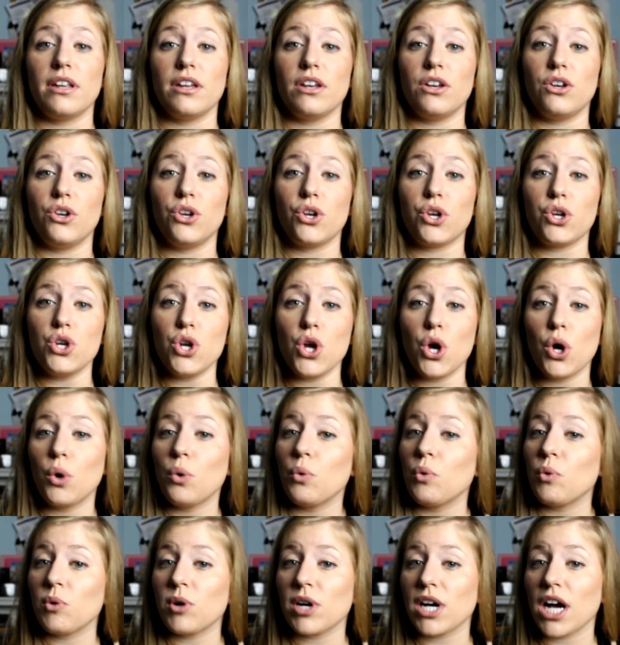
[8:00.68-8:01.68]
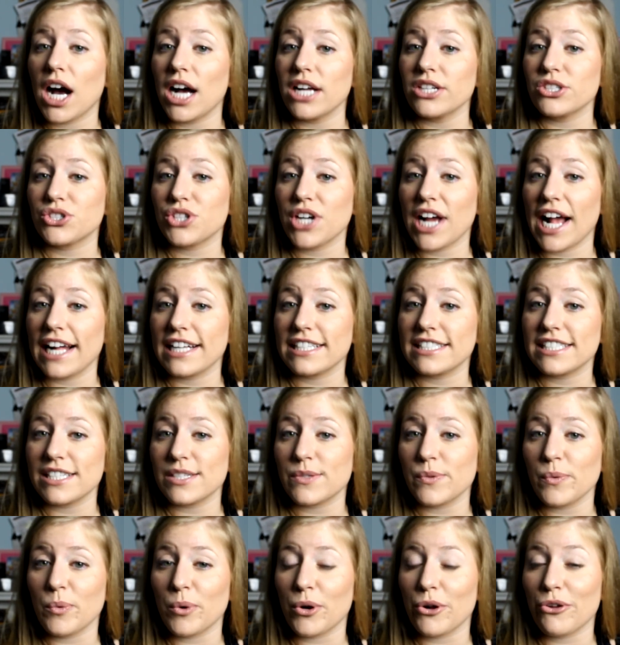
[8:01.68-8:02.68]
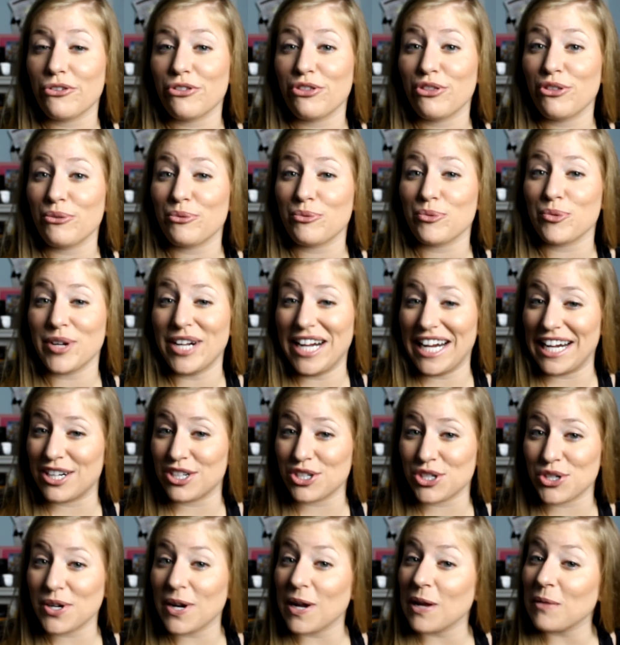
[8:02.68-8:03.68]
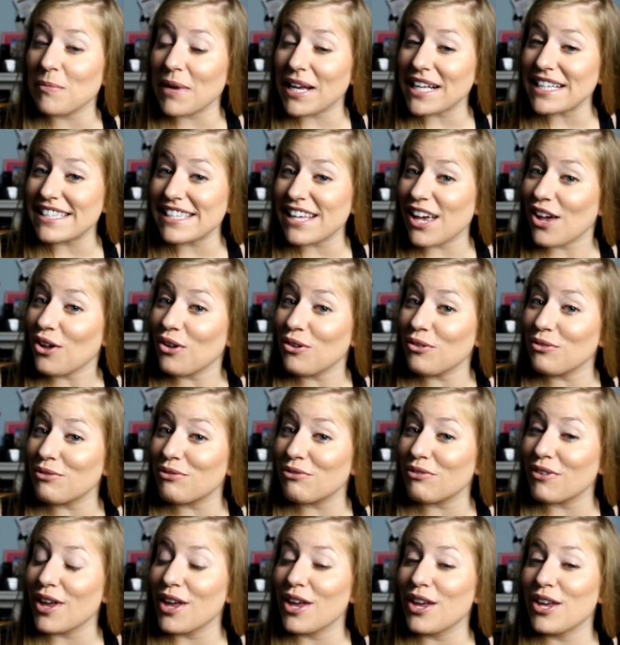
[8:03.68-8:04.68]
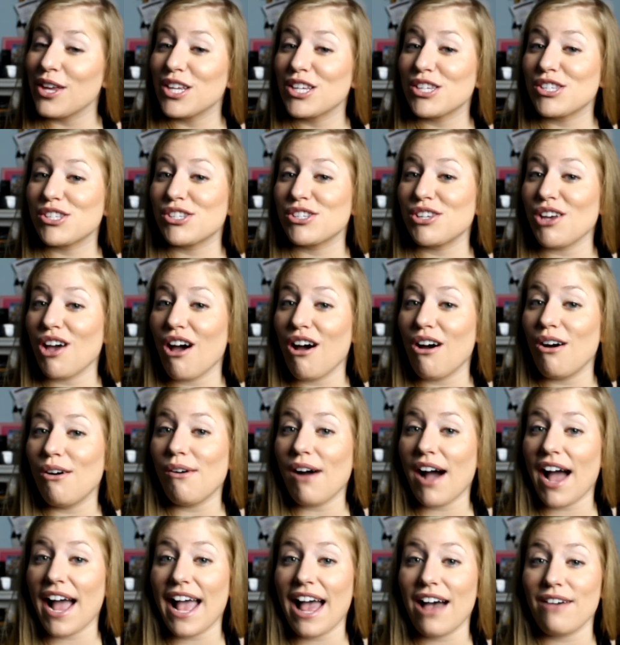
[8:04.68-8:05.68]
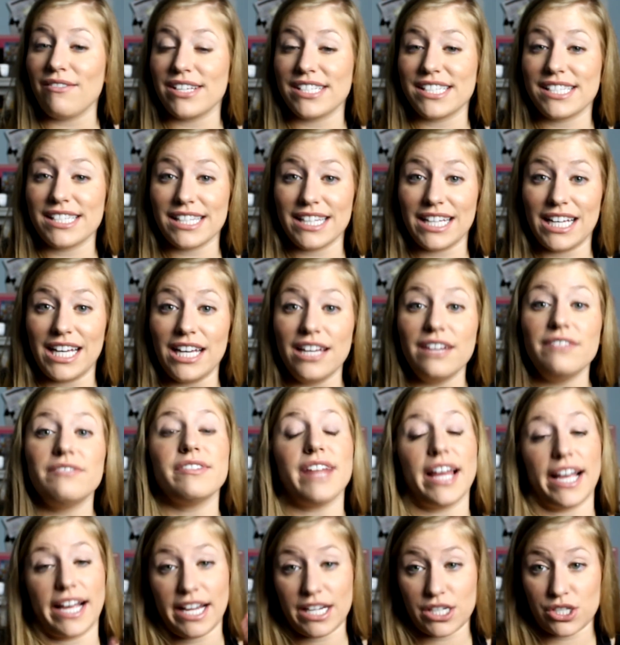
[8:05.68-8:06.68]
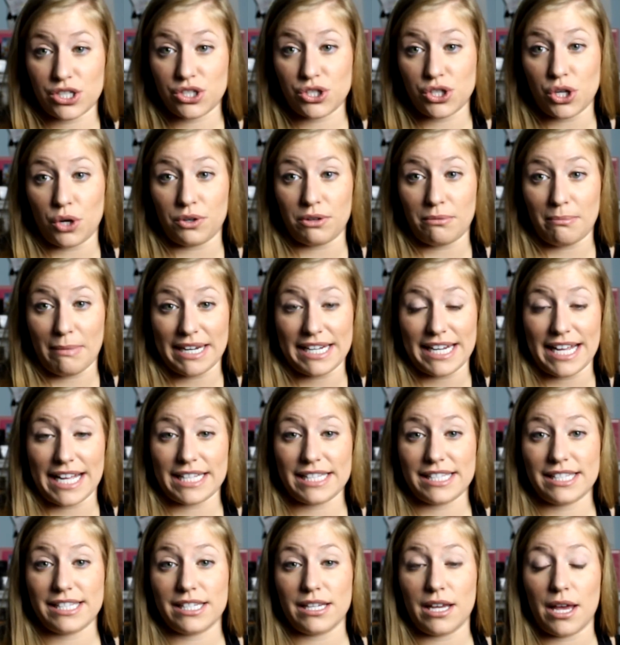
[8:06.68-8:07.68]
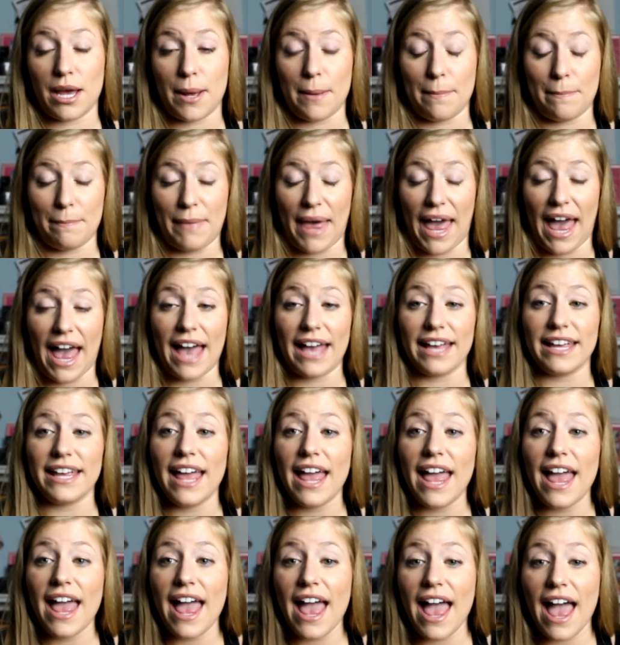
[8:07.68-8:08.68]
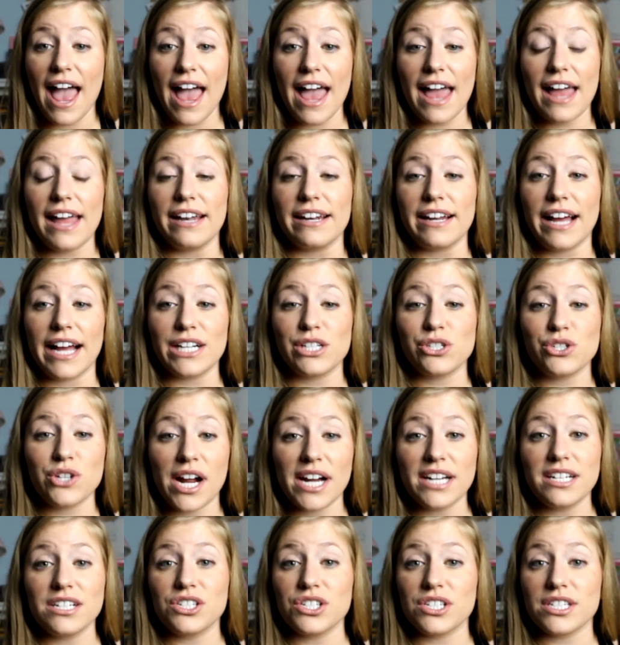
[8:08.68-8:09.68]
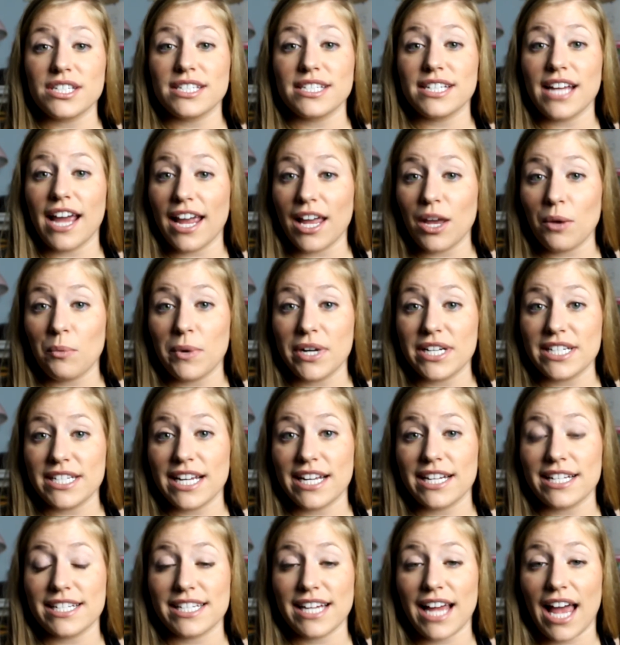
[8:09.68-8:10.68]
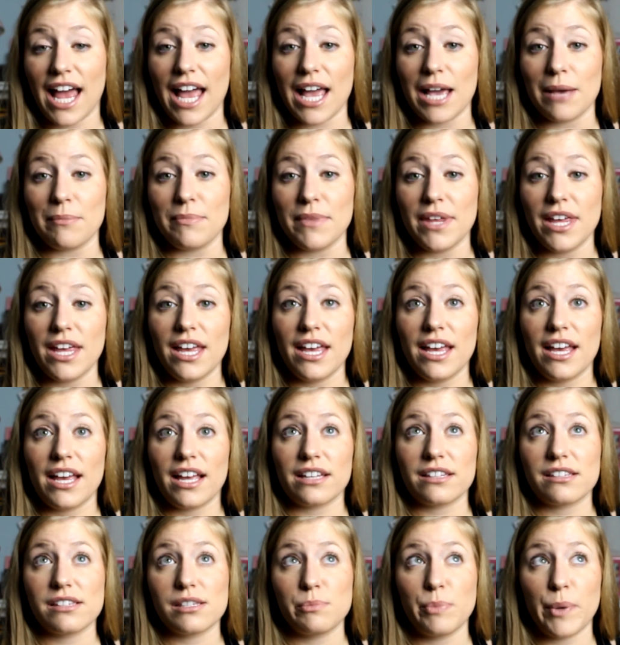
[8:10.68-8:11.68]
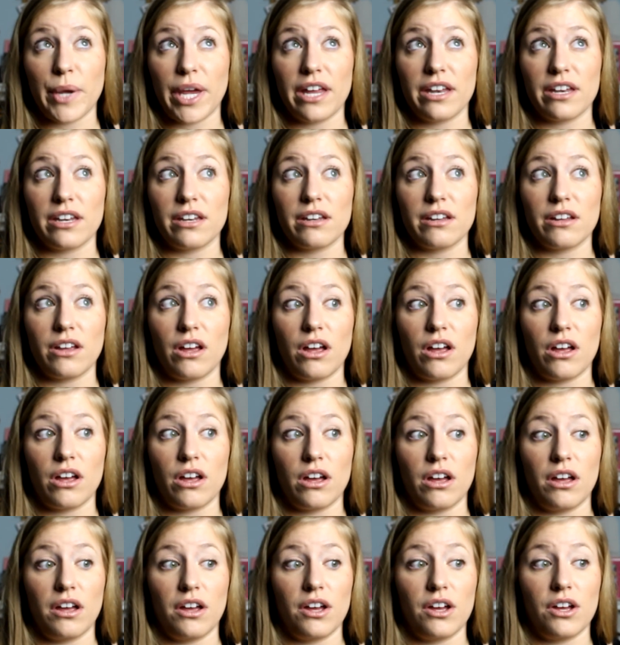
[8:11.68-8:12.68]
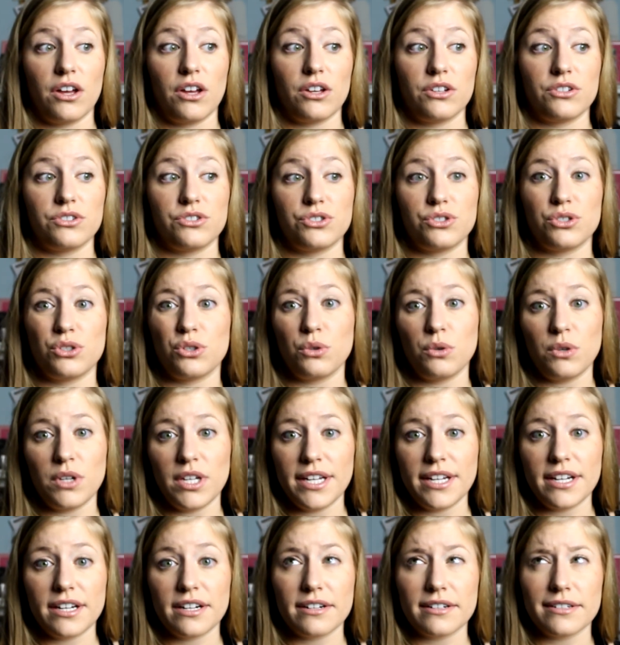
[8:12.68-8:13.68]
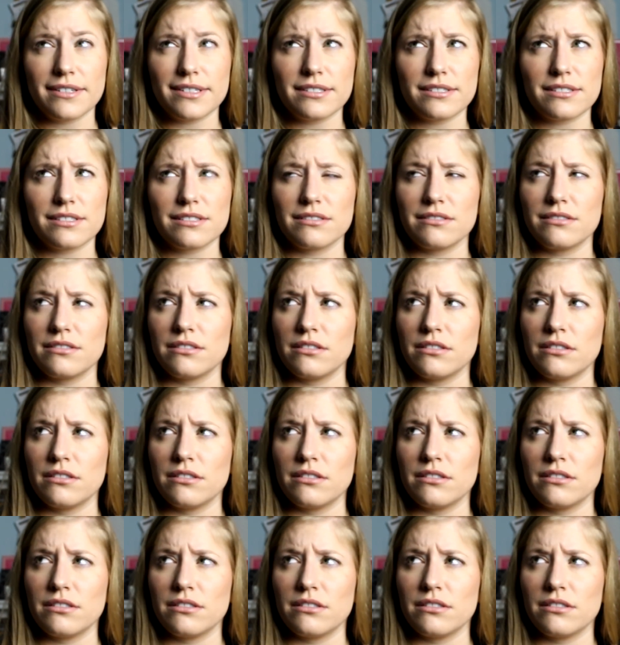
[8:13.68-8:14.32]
No contract is worth re-injuring myself. So I have a sleeve like I showed in my dance bag, and I try to just take it one day at a time. It's been 2 years,